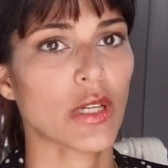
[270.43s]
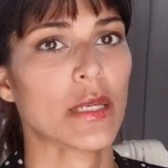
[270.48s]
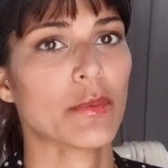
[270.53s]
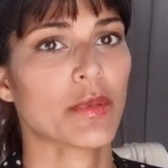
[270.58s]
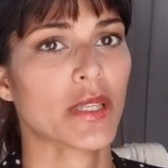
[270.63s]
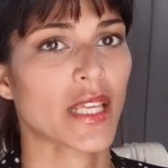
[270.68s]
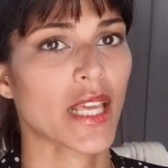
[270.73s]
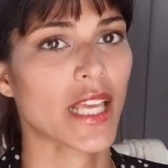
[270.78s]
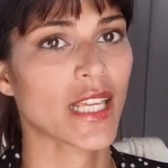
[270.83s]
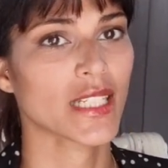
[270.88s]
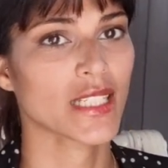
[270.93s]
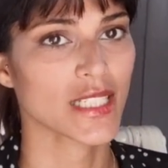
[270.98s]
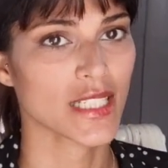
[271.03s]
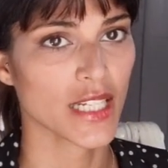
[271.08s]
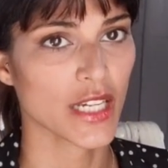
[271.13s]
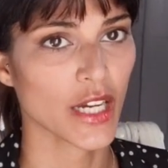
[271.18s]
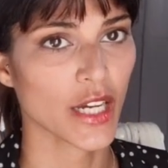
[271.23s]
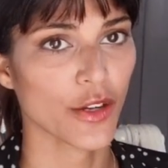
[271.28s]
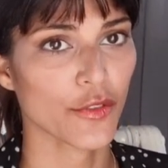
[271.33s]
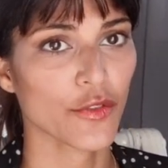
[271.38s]
raping
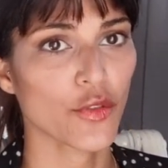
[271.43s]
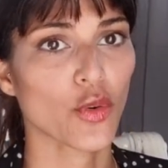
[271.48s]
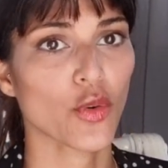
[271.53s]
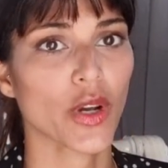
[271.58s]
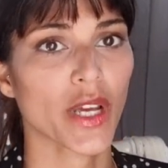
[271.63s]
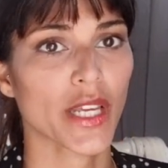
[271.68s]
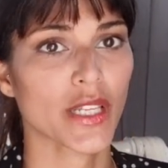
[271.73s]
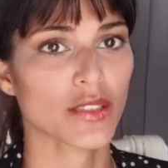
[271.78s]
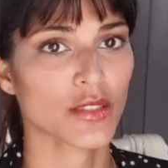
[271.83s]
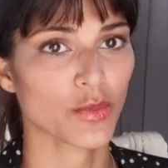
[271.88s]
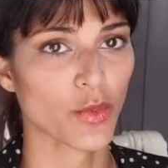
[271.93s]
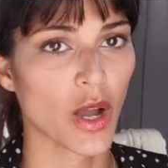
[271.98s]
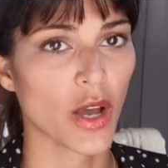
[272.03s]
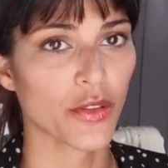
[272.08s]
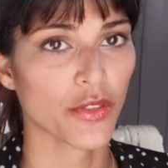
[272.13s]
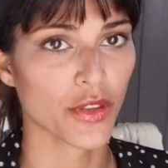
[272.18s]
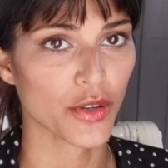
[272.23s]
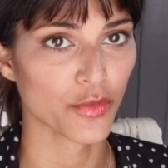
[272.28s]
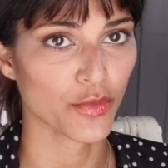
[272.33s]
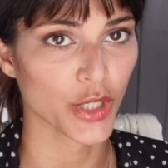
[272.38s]
India for its
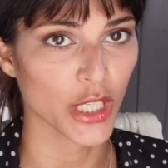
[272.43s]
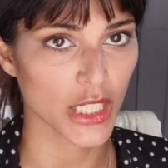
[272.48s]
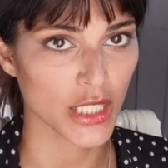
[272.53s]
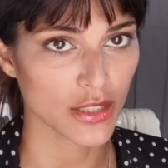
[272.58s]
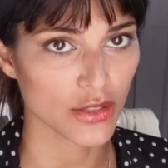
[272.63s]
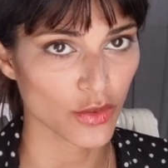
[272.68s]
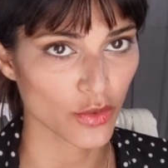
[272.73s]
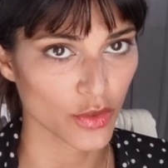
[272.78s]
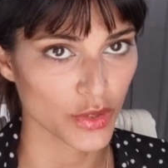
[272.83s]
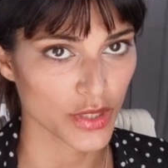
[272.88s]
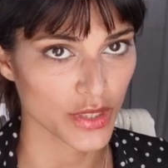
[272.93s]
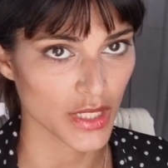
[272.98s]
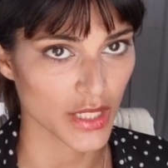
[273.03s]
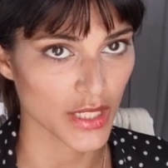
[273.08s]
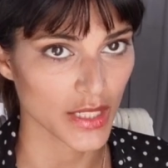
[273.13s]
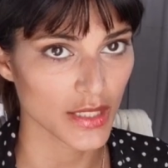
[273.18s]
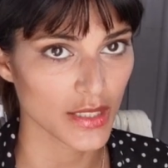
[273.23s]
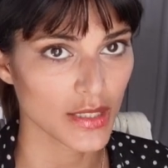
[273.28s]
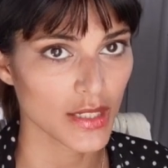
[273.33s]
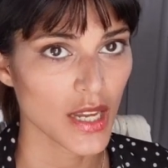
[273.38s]
wealth and
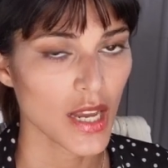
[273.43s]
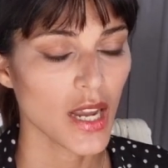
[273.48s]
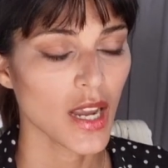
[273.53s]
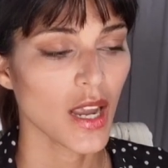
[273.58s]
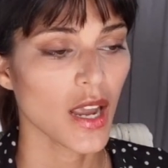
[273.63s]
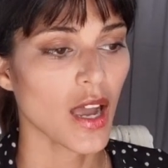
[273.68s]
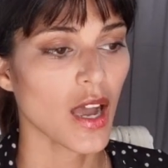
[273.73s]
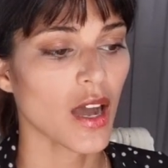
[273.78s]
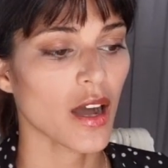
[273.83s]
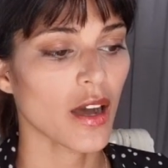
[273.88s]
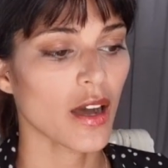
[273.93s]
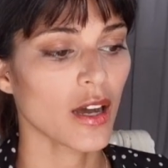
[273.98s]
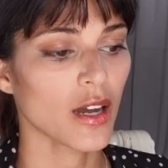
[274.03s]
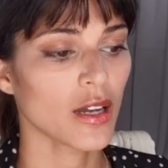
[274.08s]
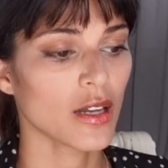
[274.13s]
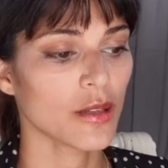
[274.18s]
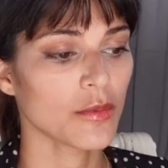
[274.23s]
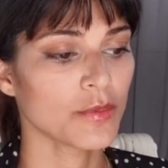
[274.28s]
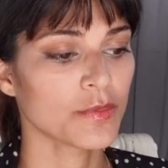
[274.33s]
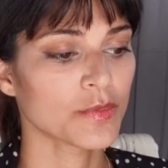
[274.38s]
resources,
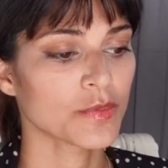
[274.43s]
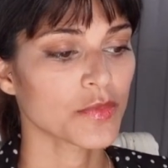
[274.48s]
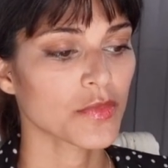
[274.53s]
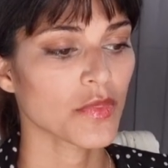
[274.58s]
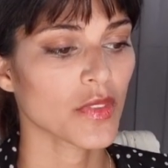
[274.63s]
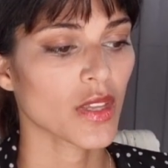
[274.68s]
and